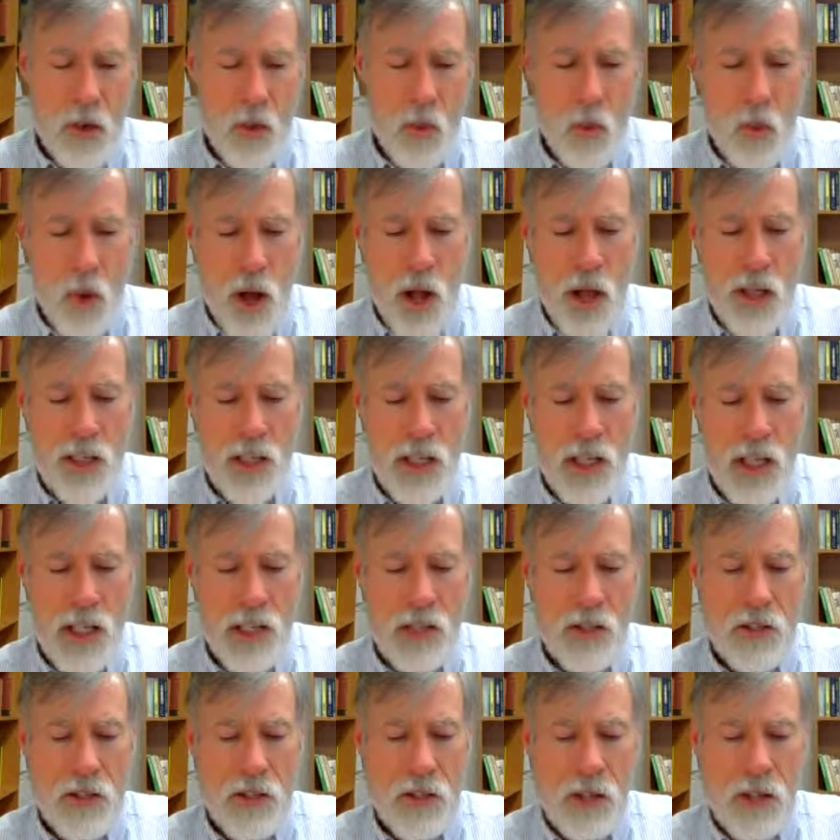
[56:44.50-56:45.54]
want
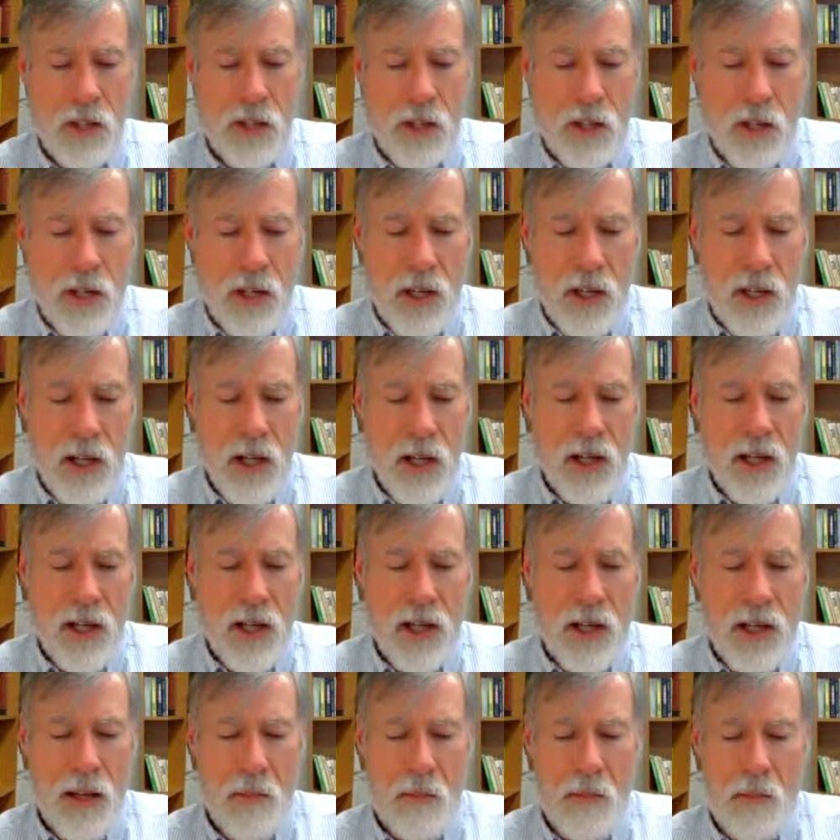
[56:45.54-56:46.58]
is
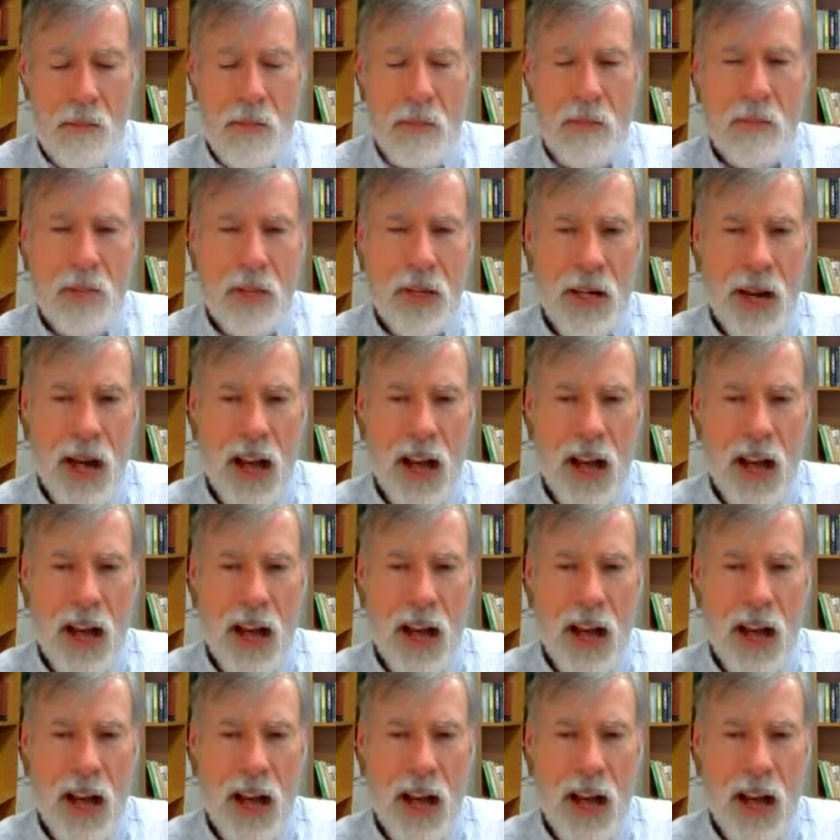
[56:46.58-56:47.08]
an